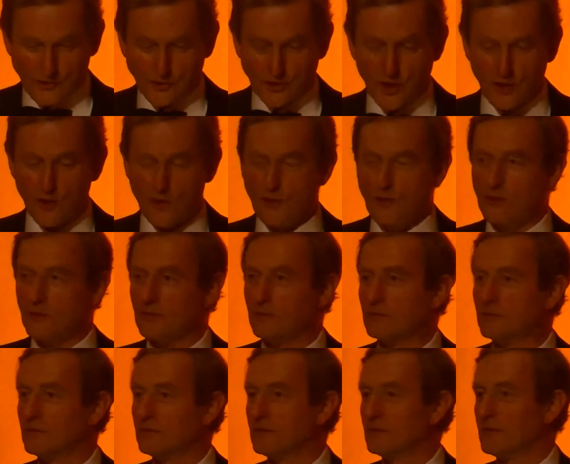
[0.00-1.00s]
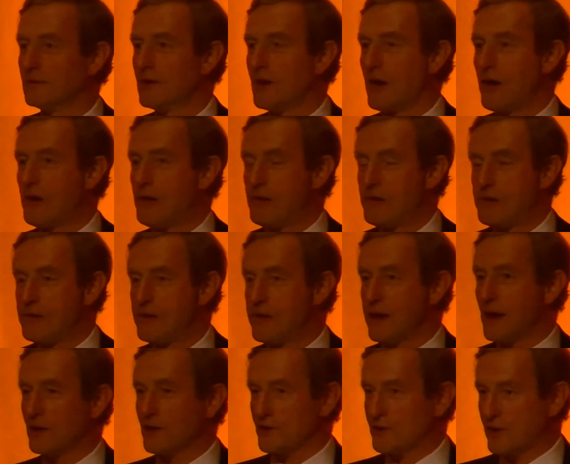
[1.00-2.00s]
So,
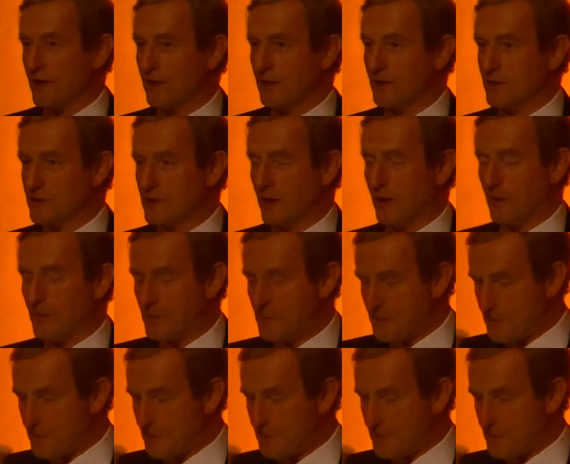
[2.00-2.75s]
let me say this now.